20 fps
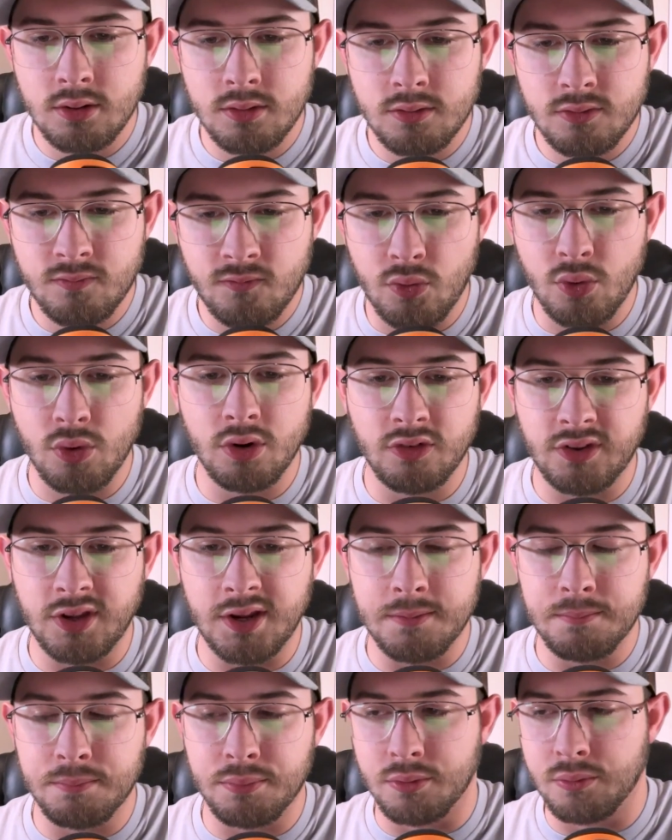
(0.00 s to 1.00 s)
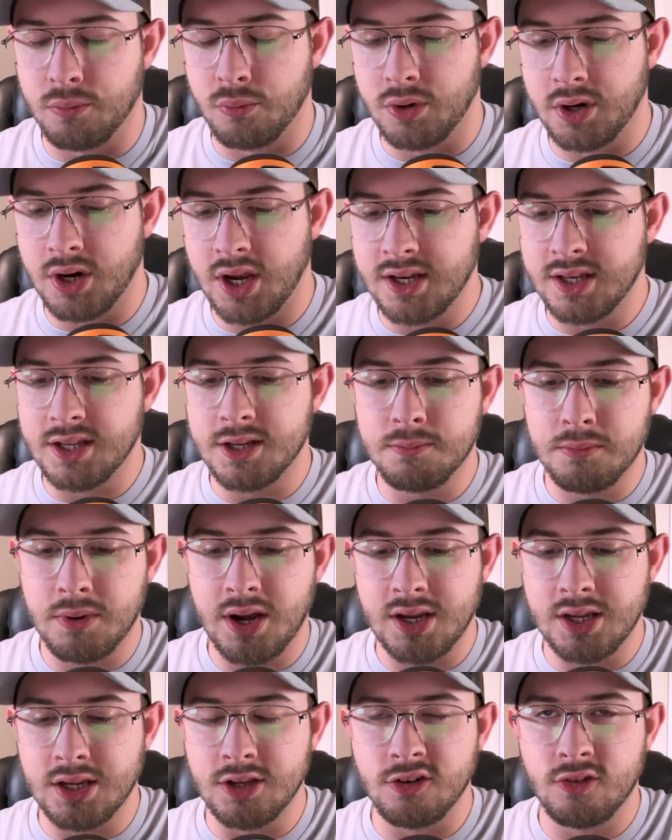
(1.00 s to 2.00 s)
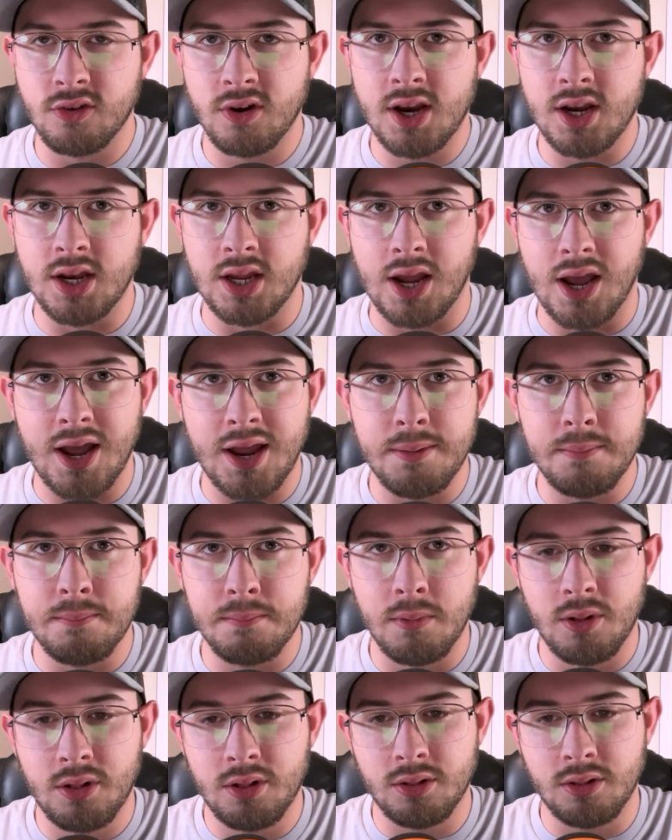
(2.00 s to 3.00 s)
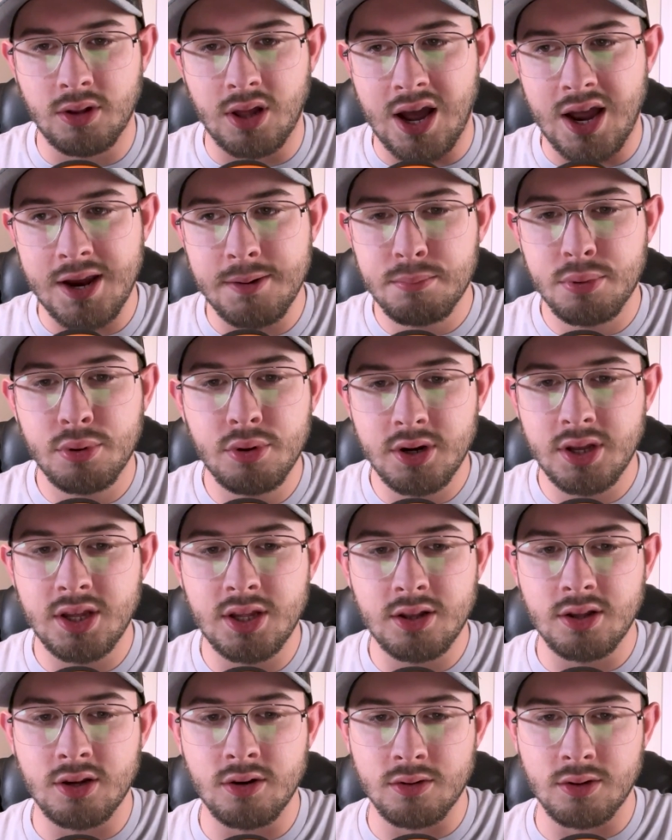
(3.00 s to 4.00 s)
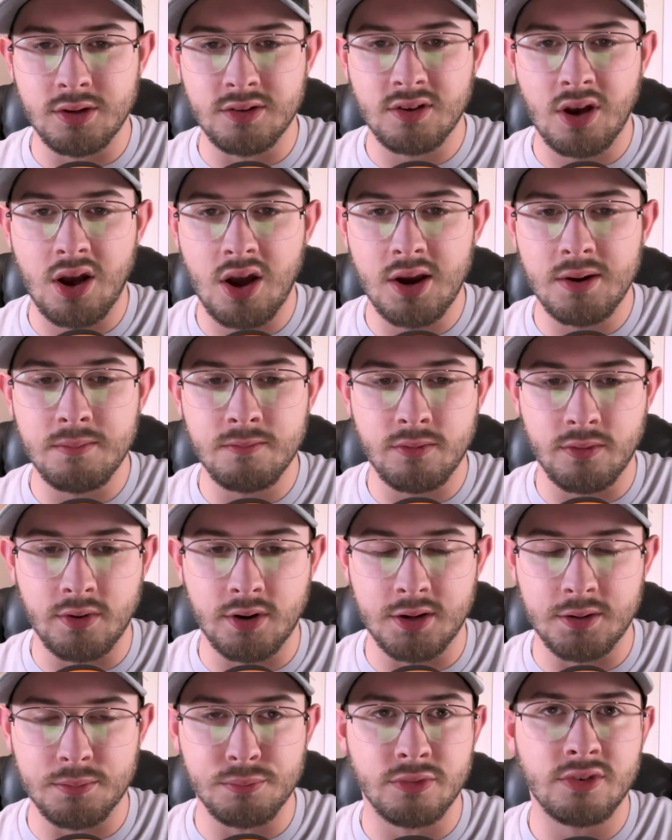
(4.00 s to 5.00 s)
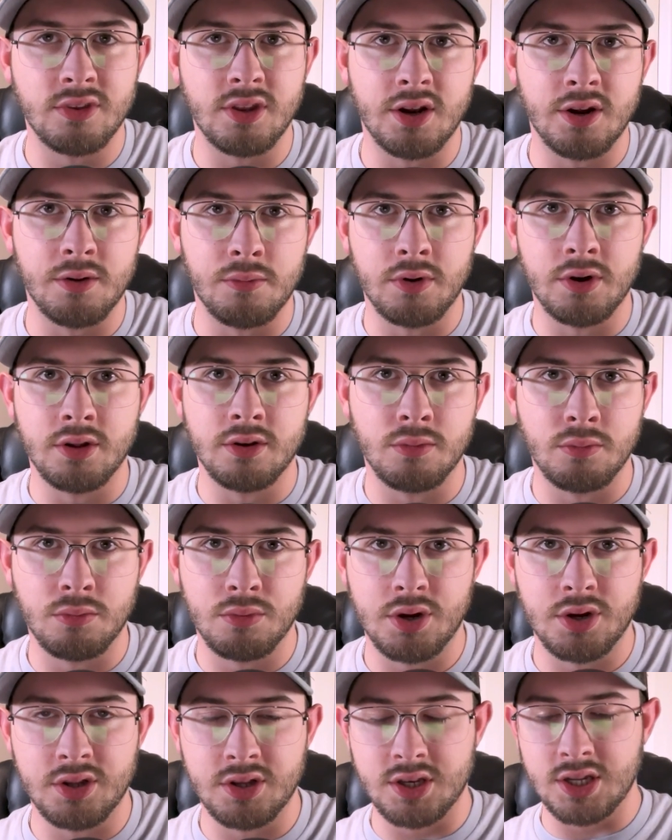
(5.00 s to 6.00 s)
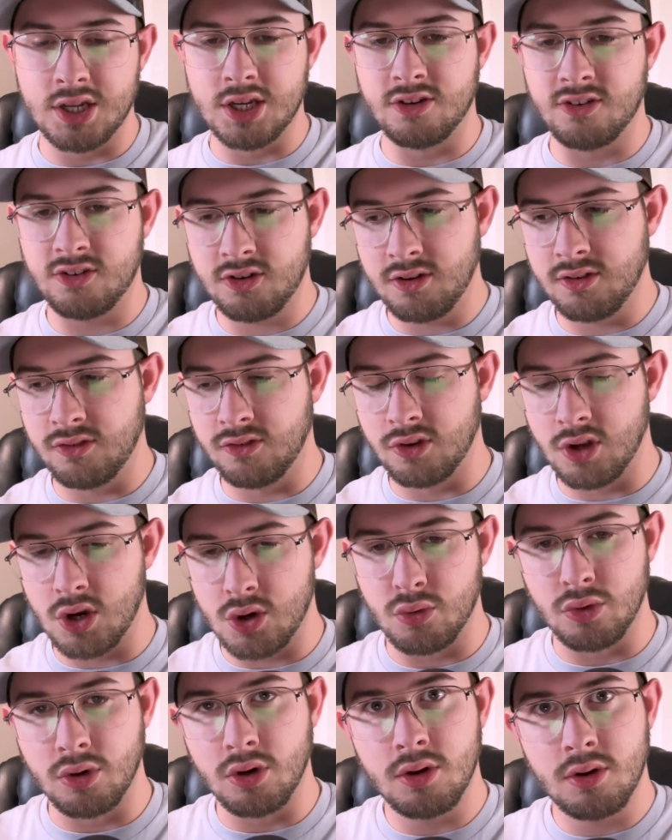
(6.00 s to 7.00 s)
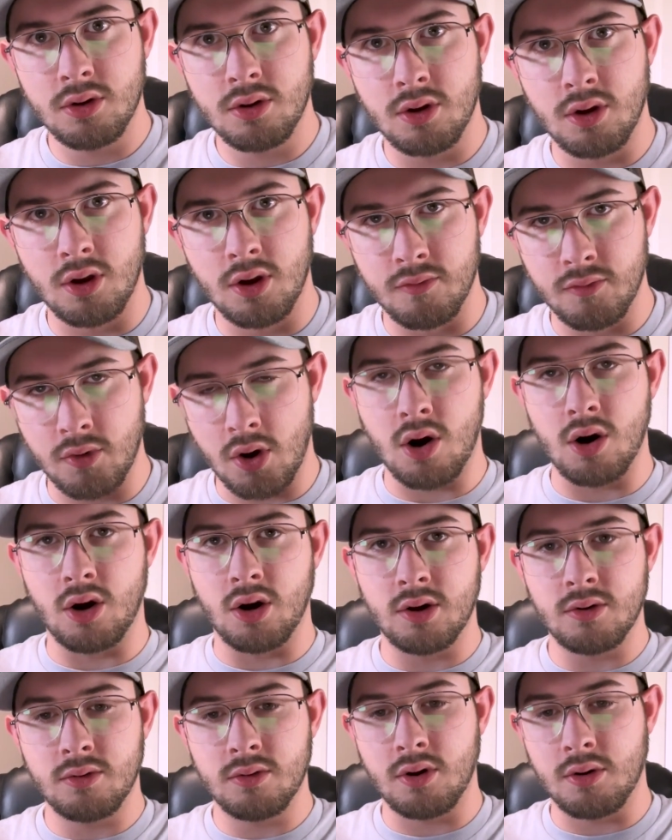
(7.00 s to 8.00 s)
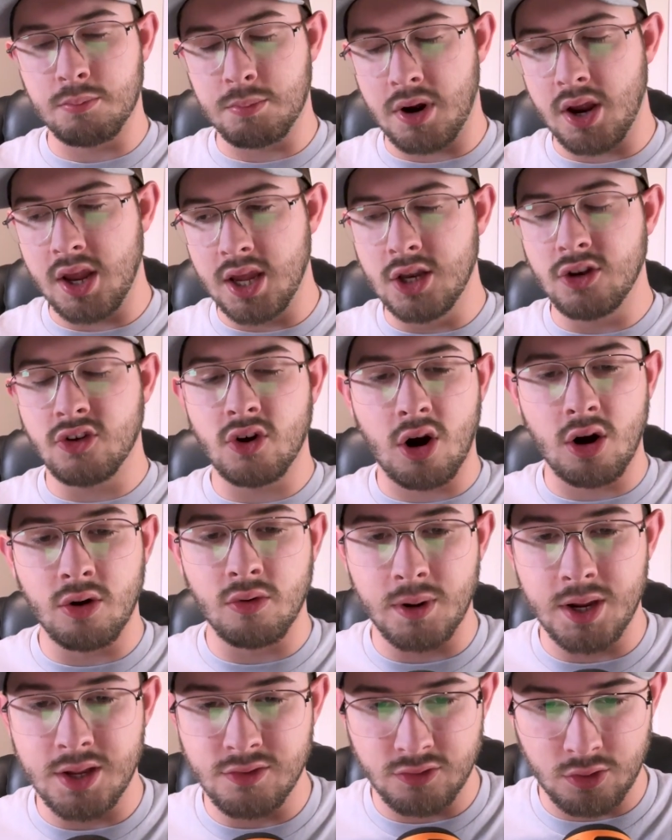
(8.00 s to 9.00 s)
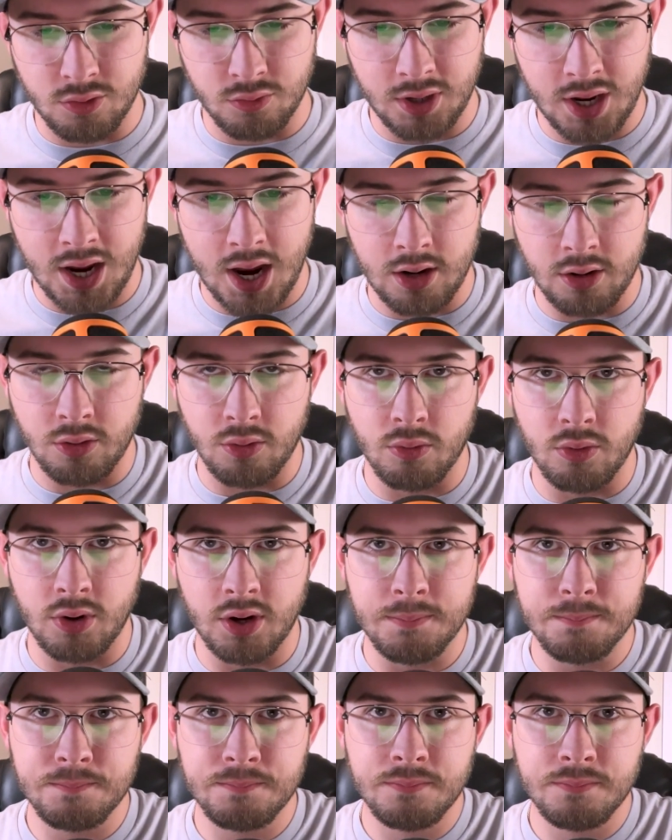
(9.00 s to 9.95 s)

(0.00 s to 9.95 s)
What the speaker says: For example, when I did my HIIT training, I put in there the time frames that I wanted to run in each zone of each heart rate zone category.